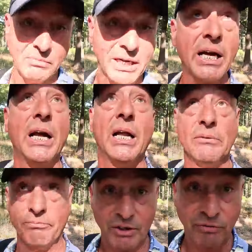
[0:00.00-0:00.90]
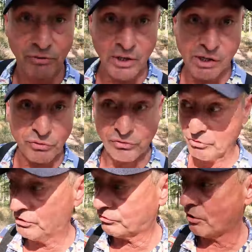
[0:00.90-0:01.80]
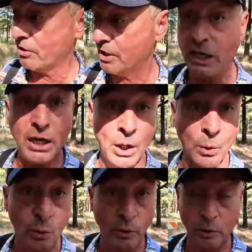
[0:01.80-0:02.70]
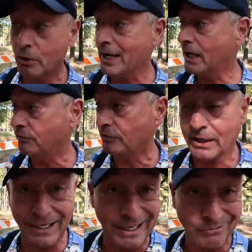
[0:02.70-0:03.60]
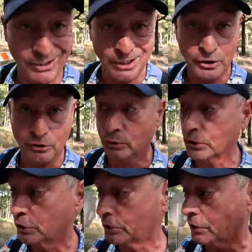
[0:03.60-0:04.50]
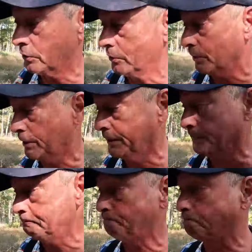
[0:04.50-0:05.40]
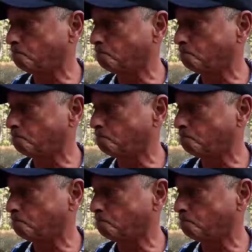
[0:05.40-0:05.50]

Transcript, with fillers: But I got sun is, is starting to get low on the horizon and I've got to do a scooter run.